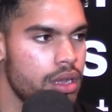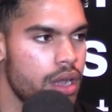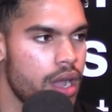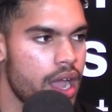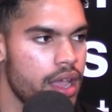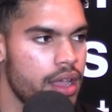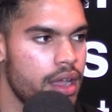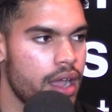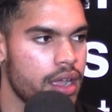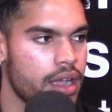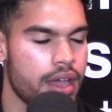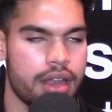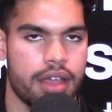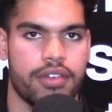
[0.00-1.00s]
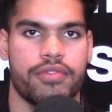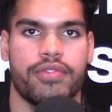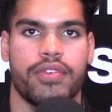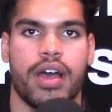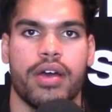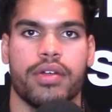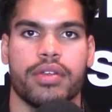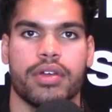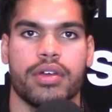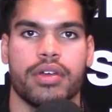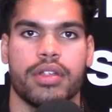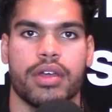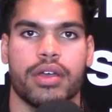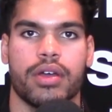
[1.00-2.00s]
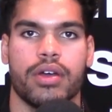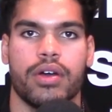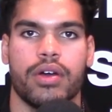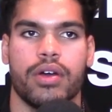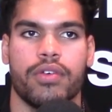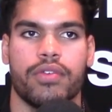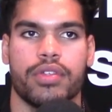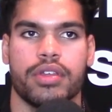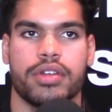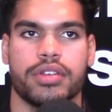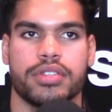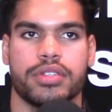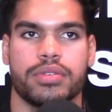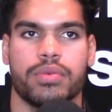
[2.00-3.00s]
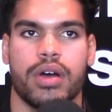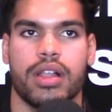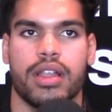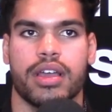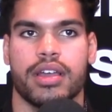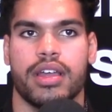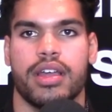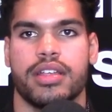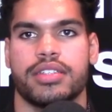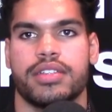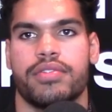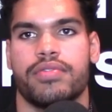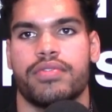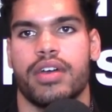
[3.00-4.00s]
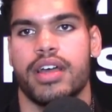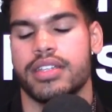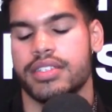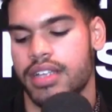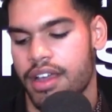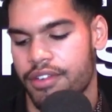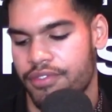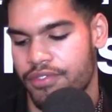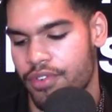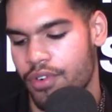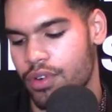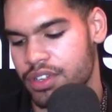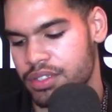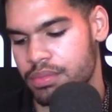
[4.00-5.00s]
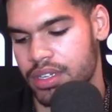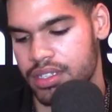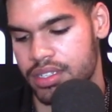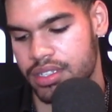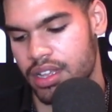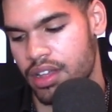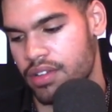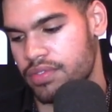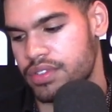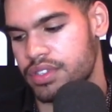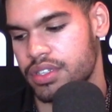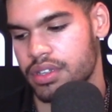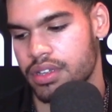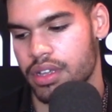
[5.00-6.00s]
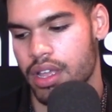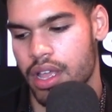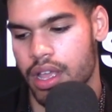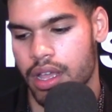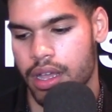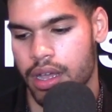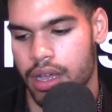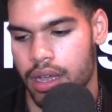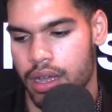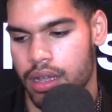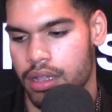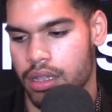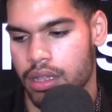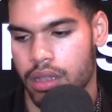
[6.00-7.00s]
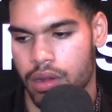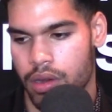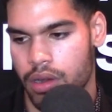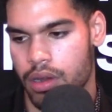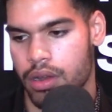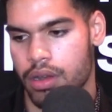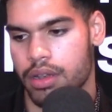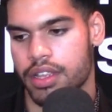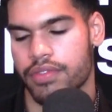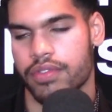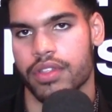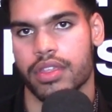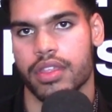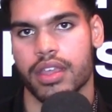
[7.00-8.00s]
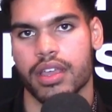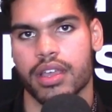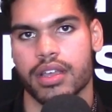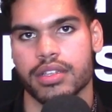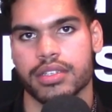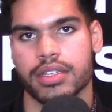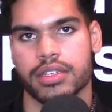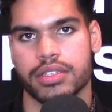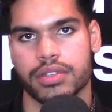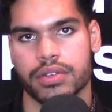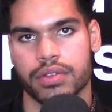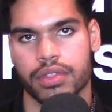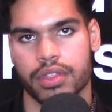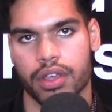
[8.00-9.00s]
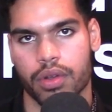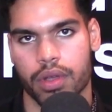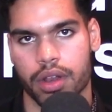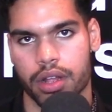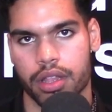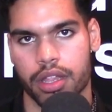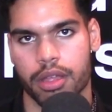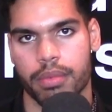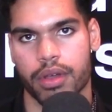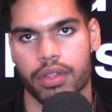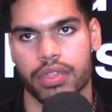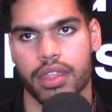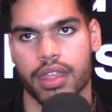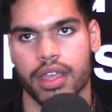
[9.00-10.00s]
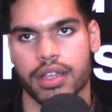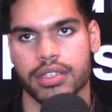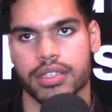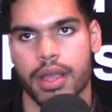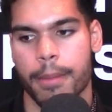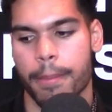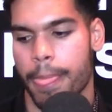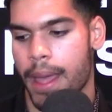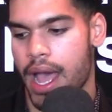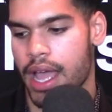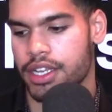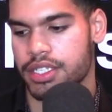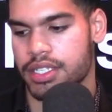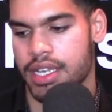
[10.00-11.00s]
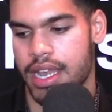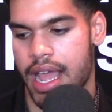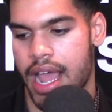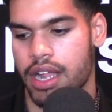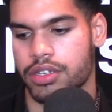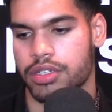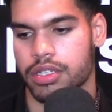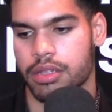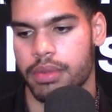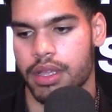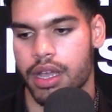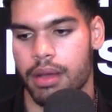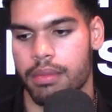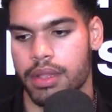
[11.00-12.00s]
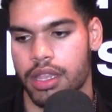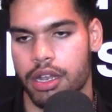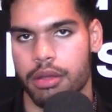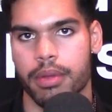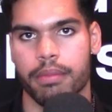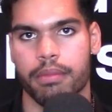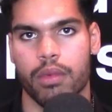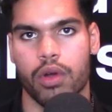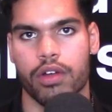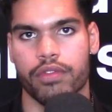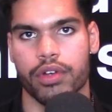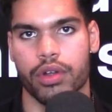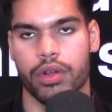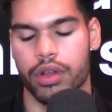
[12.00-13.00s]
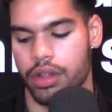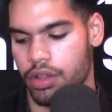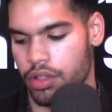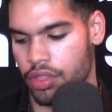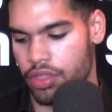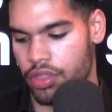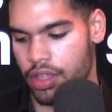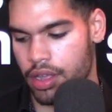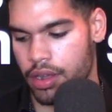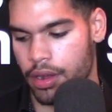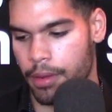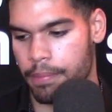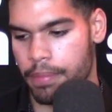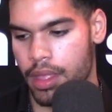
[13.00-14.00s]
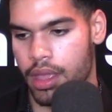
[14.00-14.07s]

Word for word: I I kind of have found over the years as well. Like as a, as I force myself to uh, learn different things and to think critically about things, I just naturally become a little bit more of a critical thinker.